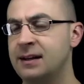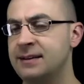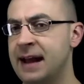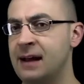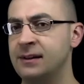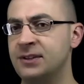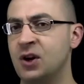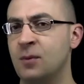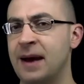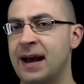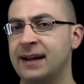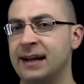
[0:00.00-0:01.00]
Now let's go
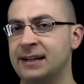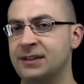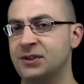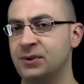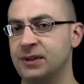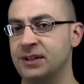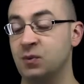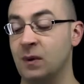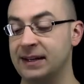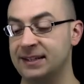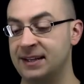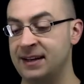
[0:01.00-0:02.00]
back and do this
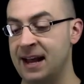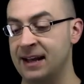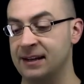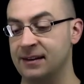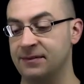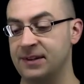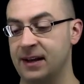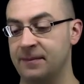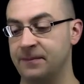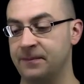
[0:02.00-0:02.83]
when it's a negative 10.